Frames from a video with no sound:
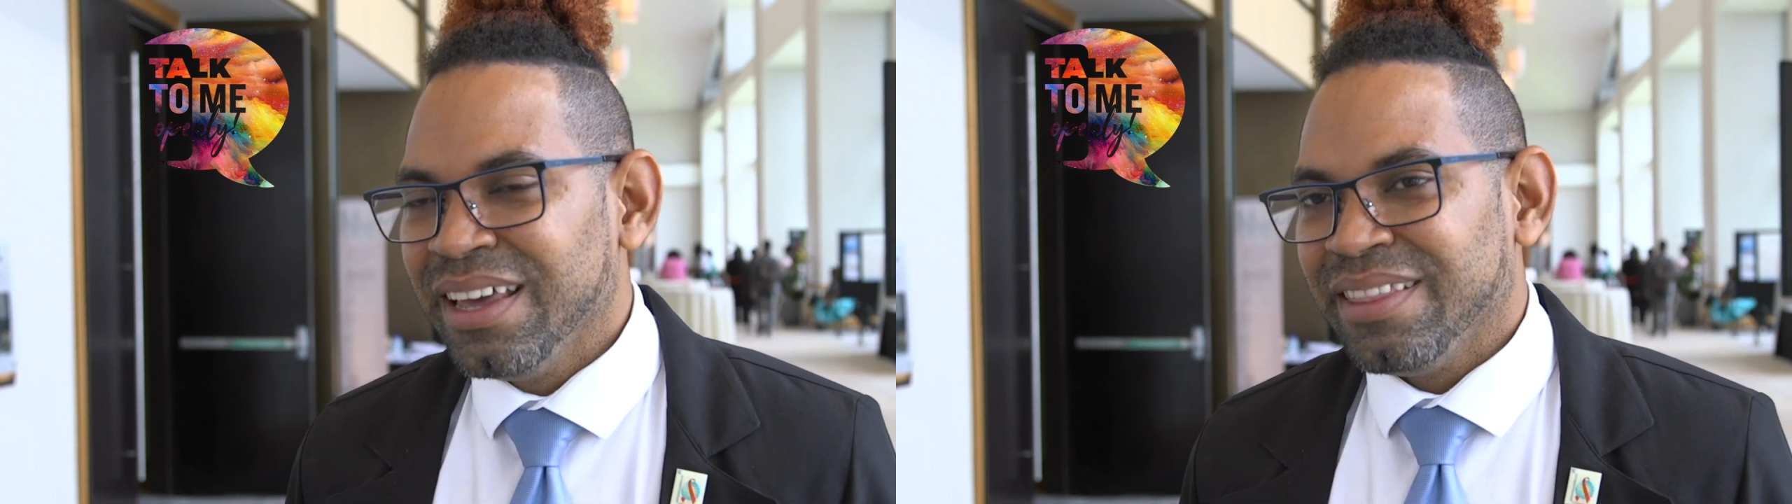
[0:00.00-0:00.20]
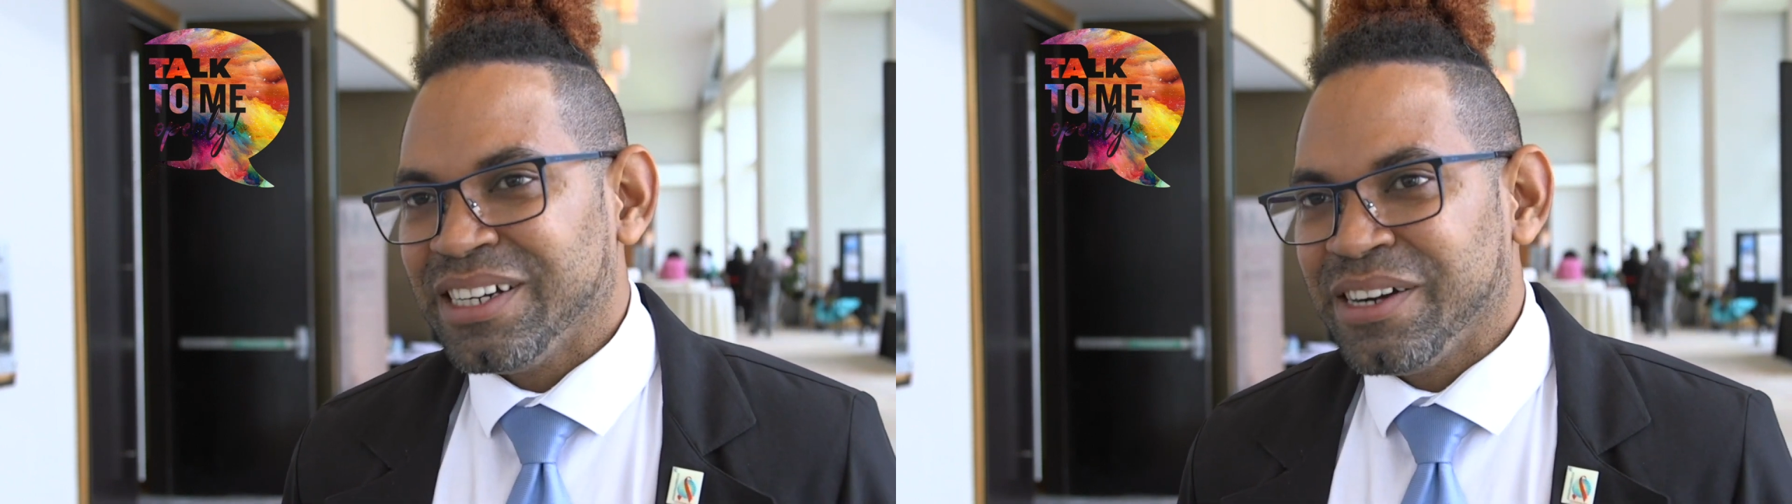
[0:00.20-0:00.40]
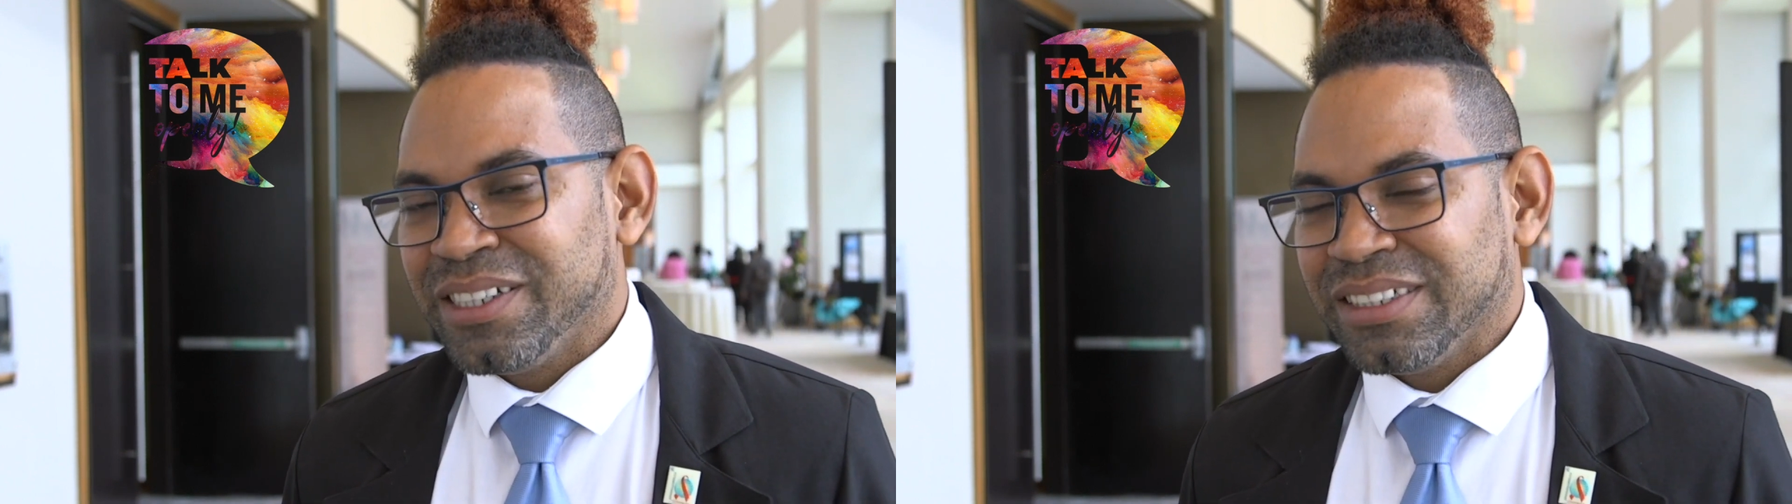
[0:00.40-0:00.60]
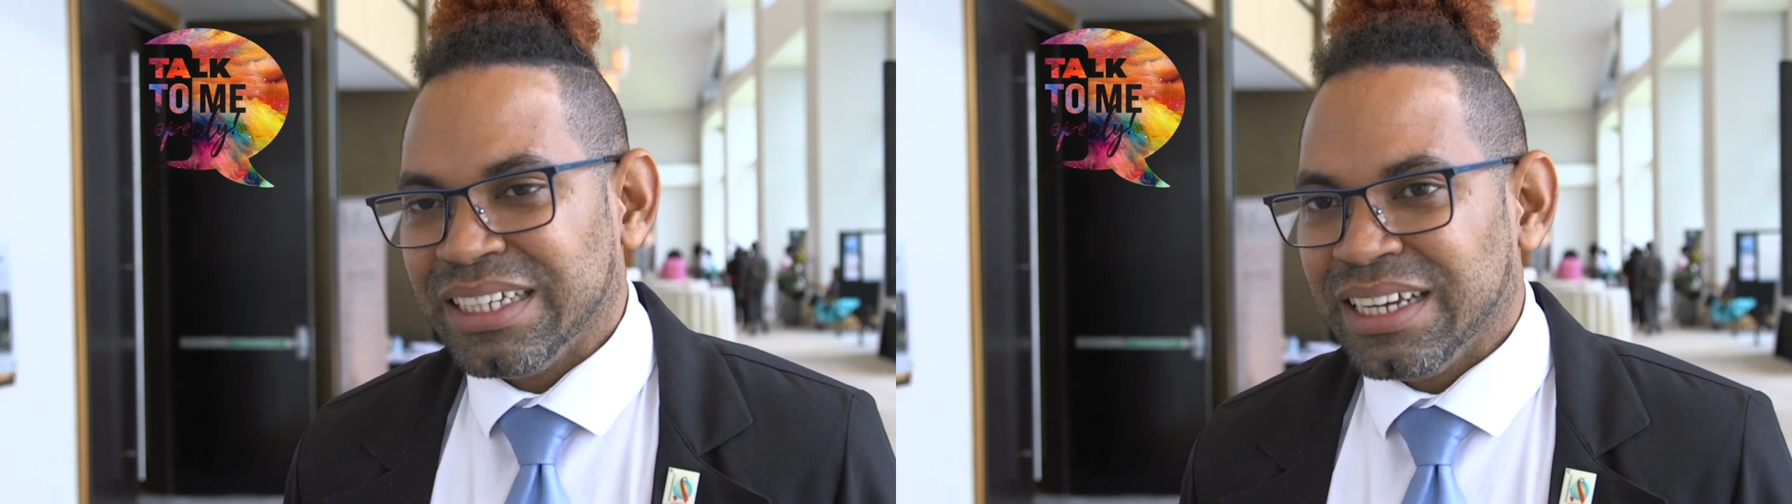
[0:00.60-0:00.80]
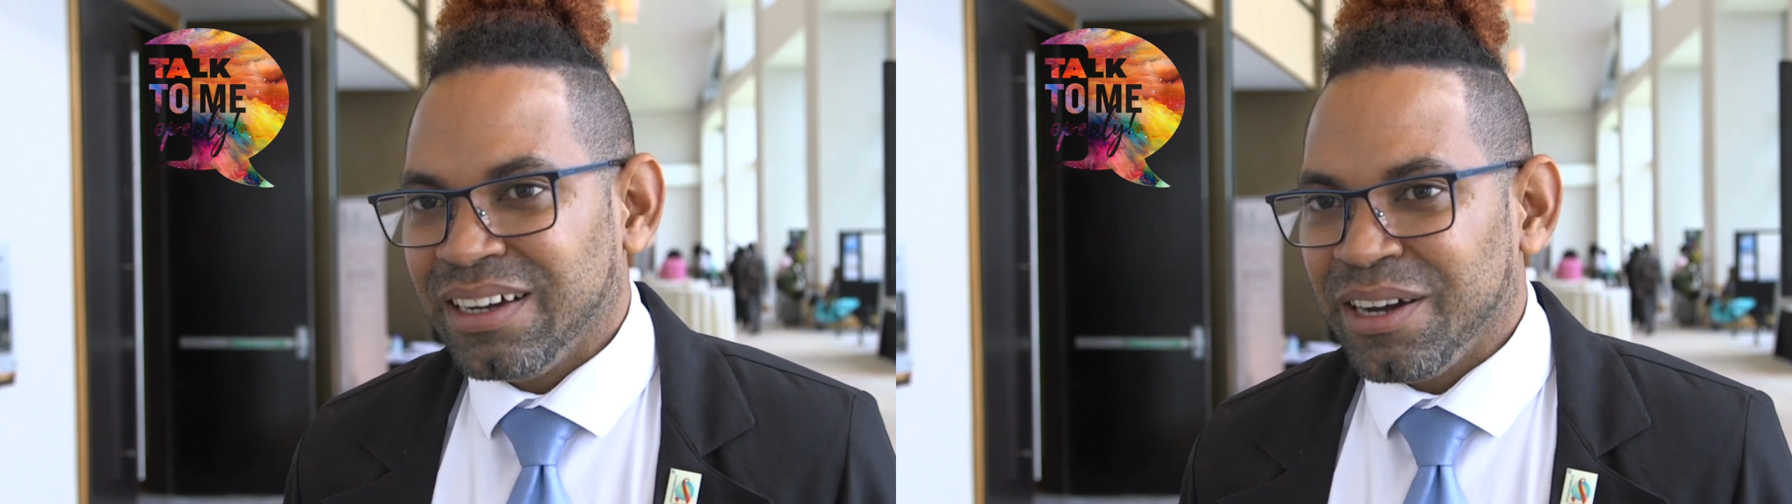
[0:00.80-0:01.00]
There are
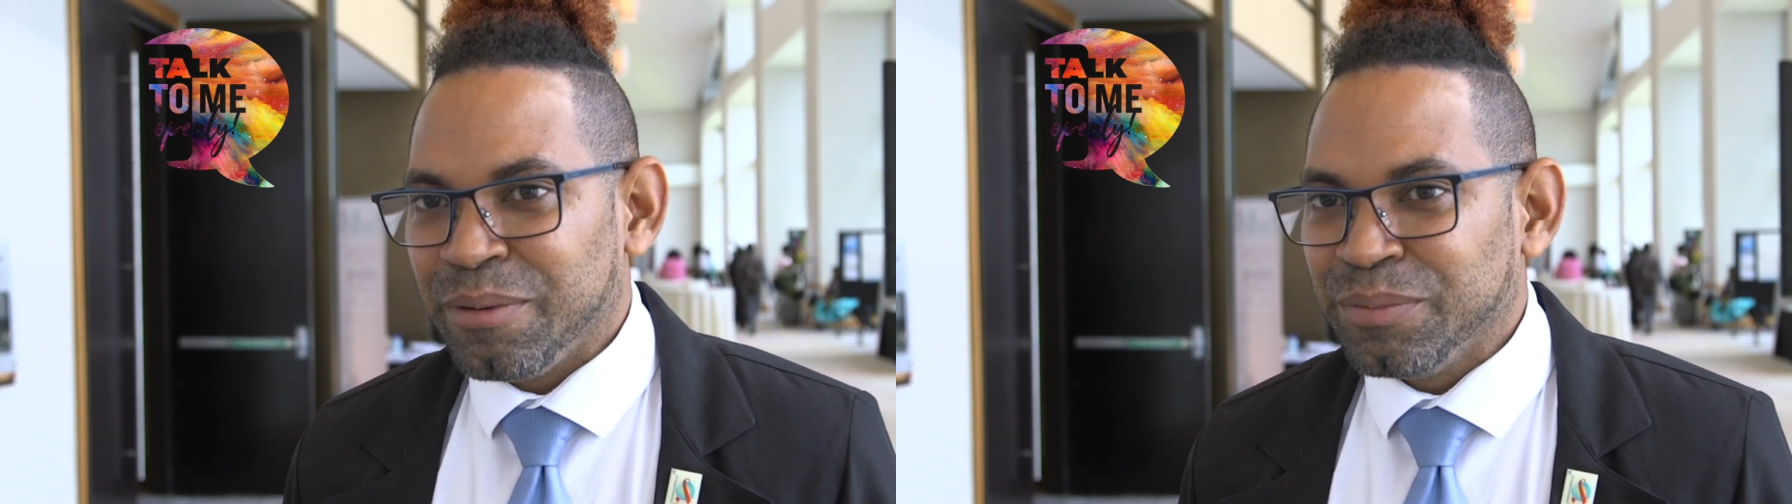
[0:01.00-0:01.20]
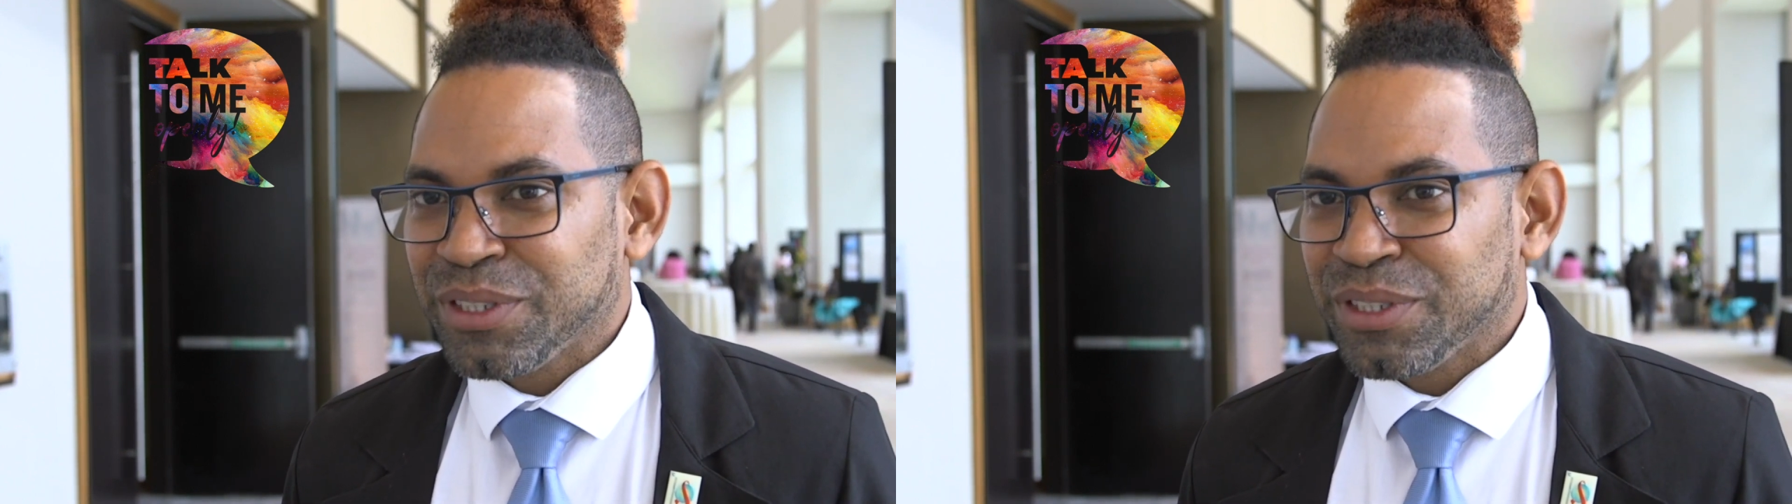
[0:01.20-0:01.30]
um,